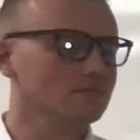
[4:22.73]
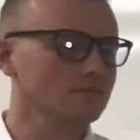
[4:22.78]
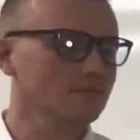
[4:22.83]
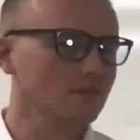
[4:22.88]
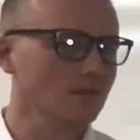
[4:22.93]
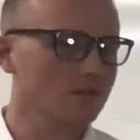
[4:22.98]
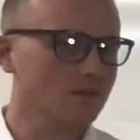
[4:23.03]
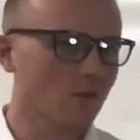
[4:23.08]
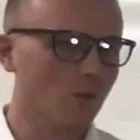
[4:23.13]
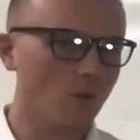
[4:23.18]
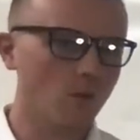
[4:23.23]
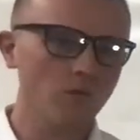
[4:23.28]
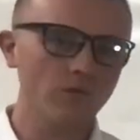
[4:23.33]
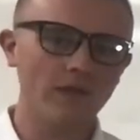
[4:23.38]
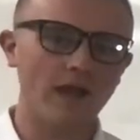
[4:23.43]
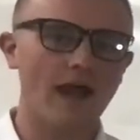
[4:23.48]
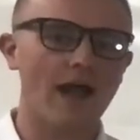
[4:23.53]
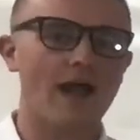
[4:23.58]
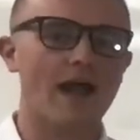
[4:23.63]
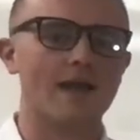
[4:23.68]
The whole
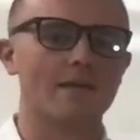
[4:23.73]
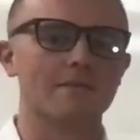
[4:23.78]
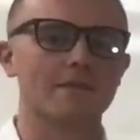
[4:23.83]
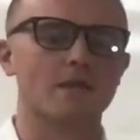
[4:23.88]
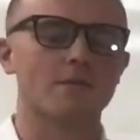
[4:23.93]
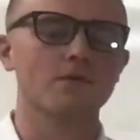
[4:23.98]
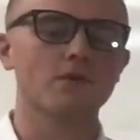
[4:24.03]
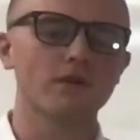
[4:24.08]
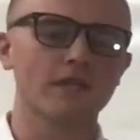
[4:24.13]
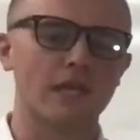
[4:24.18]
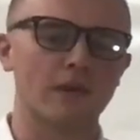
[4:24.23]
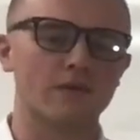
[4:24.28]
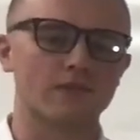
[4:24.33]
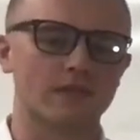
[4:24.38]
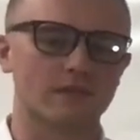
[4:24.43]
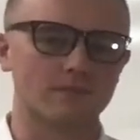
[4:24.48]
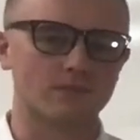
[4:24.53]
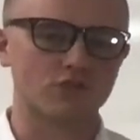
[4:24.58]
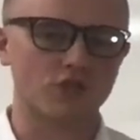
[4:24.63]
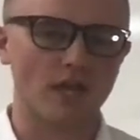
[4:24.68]
time, communicate with
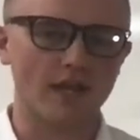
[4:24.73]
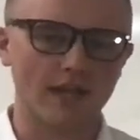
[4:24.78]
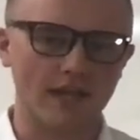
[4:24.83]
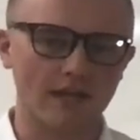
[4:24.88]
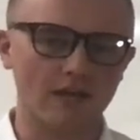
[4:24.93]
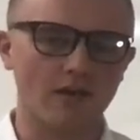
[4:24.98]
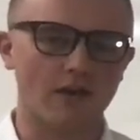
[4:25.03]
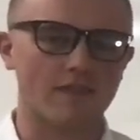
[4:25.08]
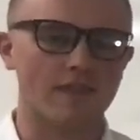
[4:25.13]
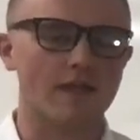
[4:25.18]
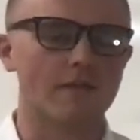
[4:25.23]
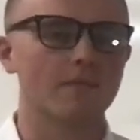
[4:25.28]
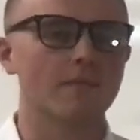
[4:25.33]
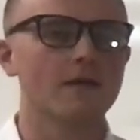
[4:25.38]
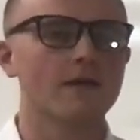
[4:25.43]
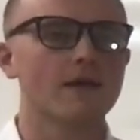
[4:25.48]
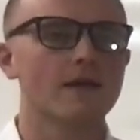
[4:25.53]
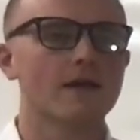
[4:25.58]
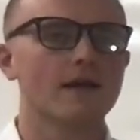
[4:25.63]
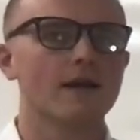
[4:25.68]
them, check in on them.
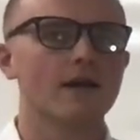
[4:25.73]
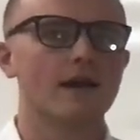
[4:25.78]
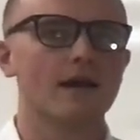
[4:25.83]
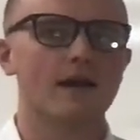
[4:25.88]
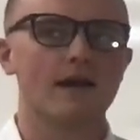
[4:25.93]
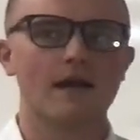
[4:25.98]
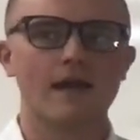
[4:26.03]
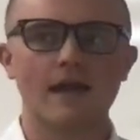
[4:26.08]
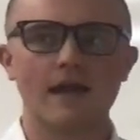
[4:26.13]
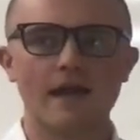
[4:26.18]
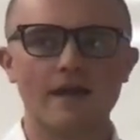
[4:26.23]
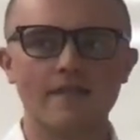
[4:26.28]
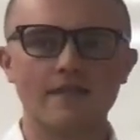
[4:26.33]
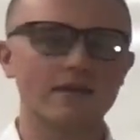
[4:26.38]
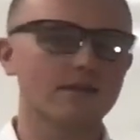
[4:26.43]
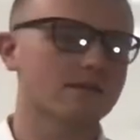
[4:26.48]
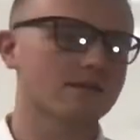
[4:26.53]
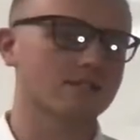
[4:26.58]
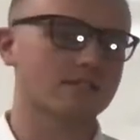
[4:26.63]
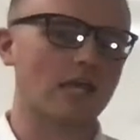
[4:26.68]
And
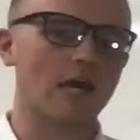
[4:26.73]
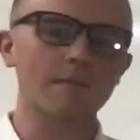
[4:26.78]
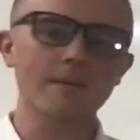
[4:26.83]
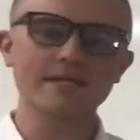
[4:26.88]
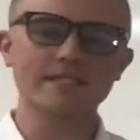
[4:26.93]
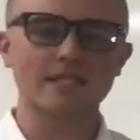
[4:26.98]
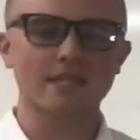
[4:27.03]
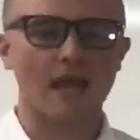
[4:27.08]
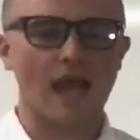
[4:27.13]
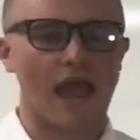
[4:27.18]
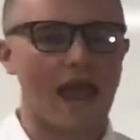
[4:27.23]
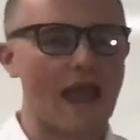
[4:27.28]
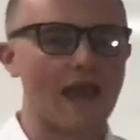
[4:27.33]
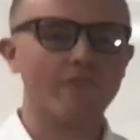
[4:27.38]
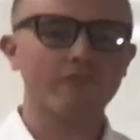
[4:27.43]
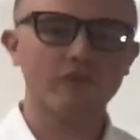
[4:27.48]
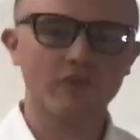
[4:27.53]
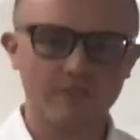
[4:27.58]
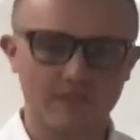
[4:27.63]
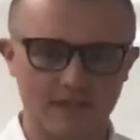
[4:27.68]
then coming to
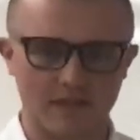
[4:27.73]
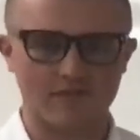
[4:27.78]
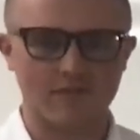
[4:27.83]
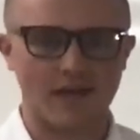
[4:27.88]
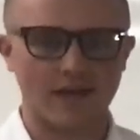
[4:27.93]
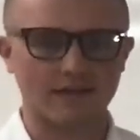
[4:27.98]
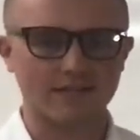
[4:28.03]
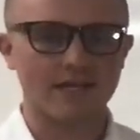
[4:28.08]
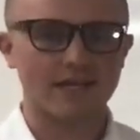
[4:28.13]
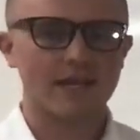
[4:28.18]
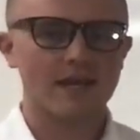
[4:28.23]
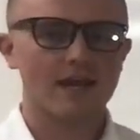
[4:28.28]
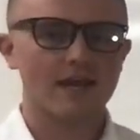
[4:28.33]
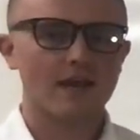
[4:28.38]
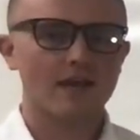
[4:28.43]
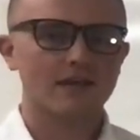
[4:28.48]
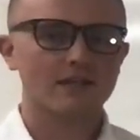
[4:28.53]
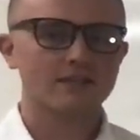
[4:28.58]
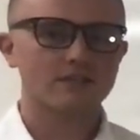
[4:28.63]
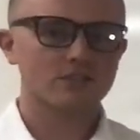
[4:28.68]
after the event,
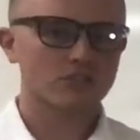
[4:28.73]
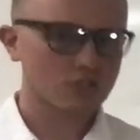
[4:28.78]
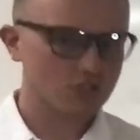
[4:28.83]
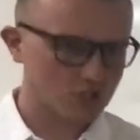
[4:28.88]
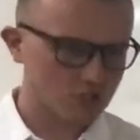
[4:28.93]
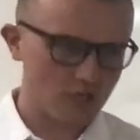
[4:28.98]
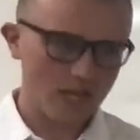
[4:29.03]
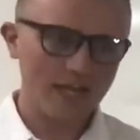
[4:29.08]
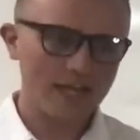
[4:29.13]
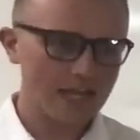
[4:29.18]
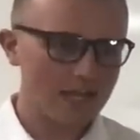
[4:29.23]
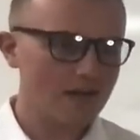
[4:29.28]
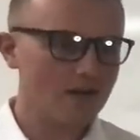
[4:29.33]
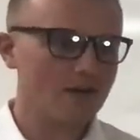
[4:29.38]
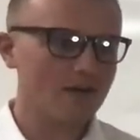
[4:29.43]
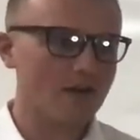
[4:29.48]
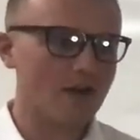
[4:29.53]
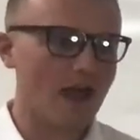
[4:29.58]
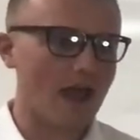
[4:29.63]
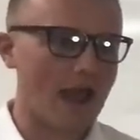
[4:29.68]
check
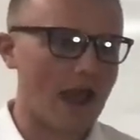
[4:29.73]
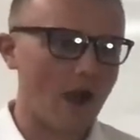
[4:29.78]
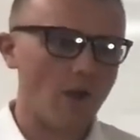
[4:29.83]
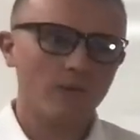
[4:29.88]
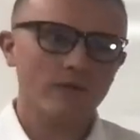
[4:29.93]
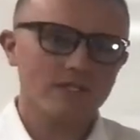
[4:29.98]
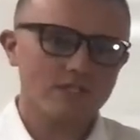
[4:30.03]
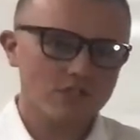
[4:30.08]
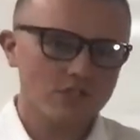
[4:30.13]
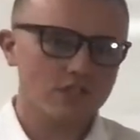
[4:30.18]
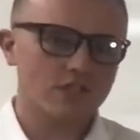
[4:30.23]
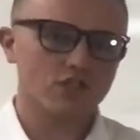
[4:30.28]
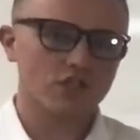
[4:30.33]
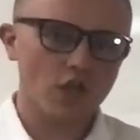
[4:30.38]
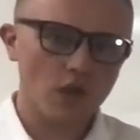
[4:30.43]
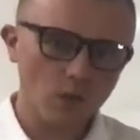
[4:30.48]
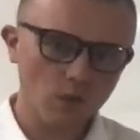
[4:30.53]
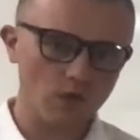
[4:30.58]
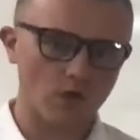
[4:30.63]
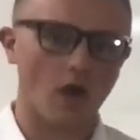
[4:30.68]
in. How did your
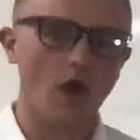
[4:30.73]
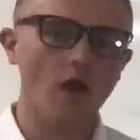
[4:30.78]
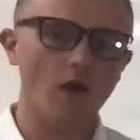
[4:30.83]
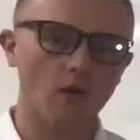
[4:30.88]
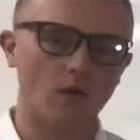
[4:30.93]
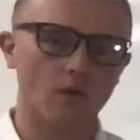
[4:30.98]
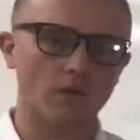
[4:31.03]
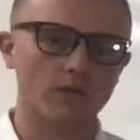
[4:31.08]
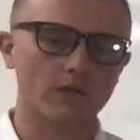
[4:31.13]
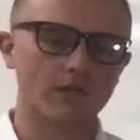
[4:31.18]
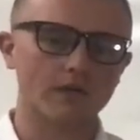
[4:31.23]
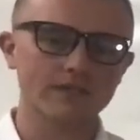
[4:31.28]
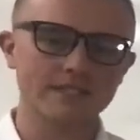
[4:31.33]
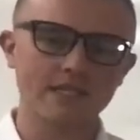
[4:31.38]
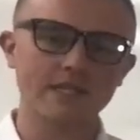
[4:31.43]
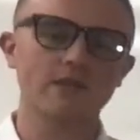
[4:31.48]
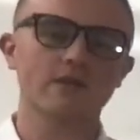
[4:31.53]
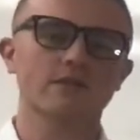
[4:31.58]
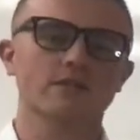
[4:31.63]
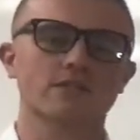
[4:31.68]
show go?
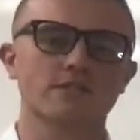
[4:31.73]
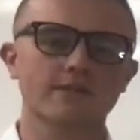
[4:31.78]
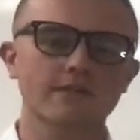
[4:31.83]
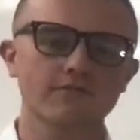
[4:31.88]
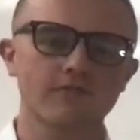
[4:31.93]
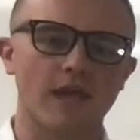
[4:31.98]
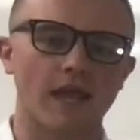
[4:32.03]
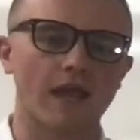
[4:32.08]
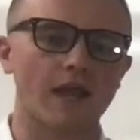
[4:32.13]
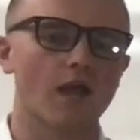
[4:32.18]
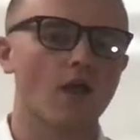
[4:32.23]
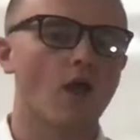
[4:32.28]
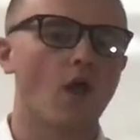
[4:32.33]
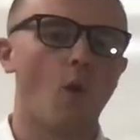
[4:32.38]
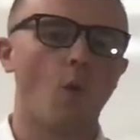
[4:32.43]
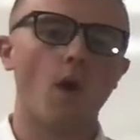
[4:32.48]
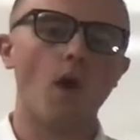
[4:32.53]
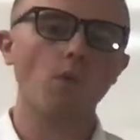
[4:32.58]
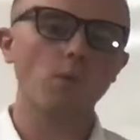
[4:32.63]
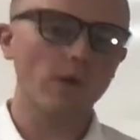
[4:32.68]
Send out a survey.
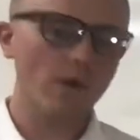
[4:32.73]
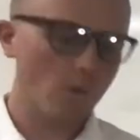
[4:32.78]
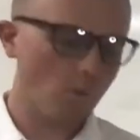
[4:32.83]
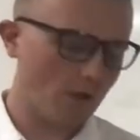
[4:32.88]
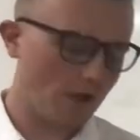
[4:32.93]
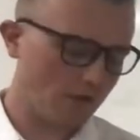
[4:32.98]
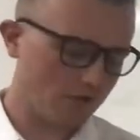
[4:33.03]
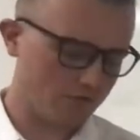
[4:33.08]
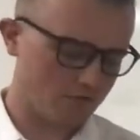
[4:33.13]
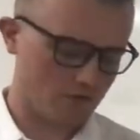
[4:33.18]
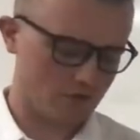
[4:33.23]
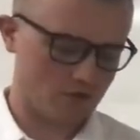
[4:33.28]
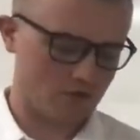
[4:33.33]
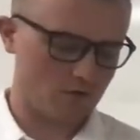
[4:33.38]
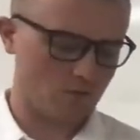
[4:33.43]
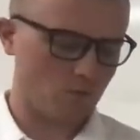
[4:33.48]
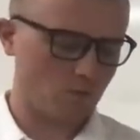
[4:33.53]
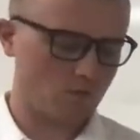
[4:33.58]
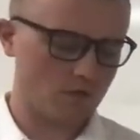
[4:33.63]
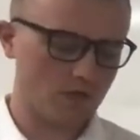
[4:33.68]
What went well for
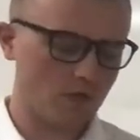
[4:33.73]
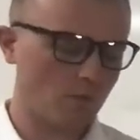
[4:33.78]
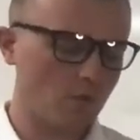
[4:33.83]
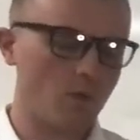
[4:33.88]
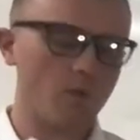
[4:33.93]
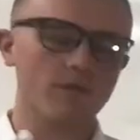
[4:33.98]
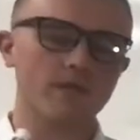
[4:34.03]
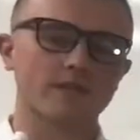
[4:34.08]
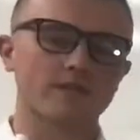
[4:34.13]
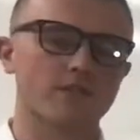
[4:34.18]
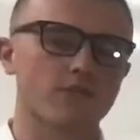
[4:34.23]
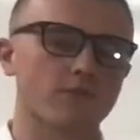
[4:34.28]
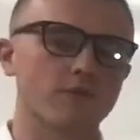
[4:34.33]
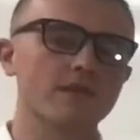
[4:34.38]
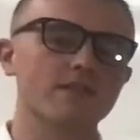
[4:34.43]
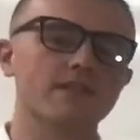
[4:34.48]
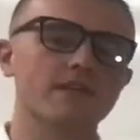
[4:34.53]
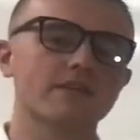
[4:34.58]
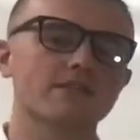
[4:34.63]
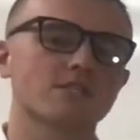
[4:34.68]
you? What were the
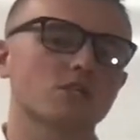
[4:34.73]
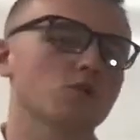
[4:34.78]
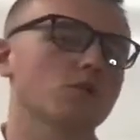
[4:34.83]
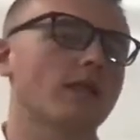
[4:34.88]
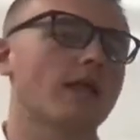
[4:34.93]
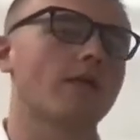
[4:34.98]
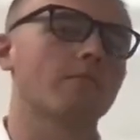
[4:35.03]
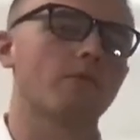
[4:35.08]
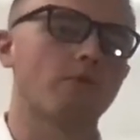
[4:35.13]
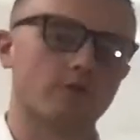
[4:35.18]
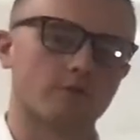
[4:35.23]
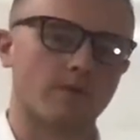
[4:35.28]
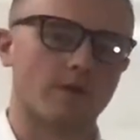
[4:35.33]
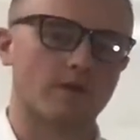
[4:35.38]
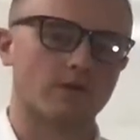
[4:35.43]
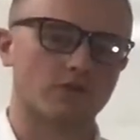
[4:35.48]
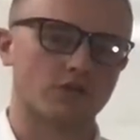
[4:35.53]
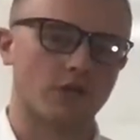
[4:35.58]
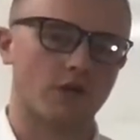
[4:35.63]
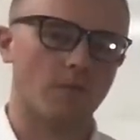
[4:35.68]
3 things that you liked most about
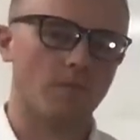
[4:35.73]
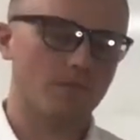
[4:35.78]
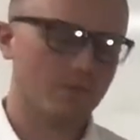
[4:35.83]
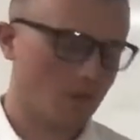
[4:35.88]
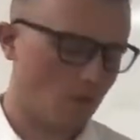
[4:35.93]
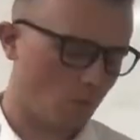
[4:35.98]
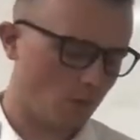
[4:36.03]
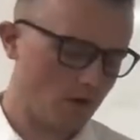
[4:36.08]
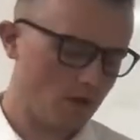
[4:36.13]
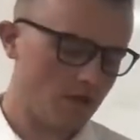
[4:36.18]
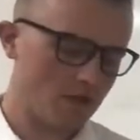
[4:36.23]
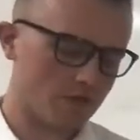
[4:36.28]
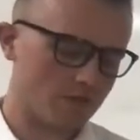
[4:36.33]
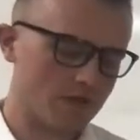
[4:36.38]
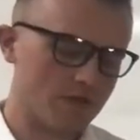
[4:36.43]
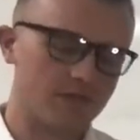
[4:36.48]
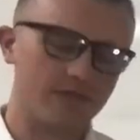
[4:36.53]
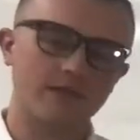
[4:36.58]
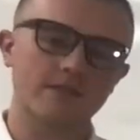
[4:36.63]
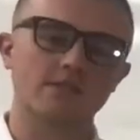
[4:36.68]
our show? What are the
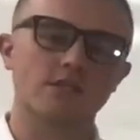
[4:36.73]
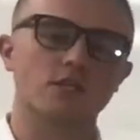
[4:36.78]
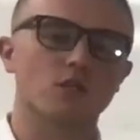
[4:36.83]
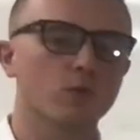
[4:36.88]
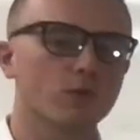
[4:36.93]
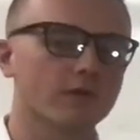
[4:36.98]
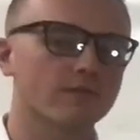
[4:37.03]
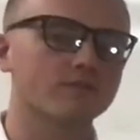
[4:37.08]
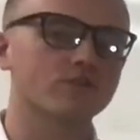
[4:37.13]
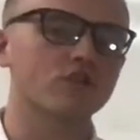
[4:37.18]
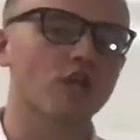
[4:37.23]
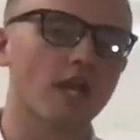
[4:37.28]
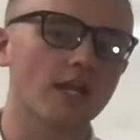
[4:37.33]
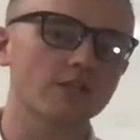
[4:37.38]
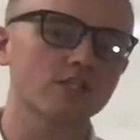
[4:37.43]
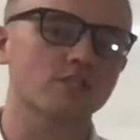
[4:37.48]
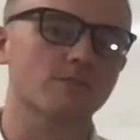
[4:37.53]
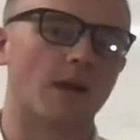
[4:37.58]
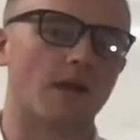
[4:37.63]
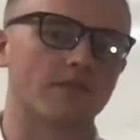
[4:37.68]
3 things that you would have
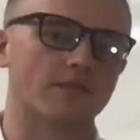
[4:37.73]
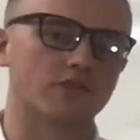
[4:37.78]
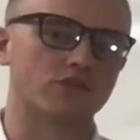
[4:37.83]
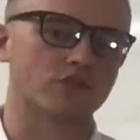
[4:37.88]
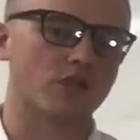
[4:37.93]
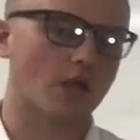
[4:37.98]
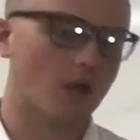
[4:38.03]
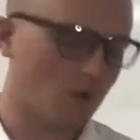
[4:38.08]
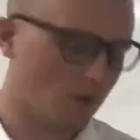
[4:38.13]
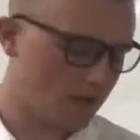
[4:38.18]
changed about the show?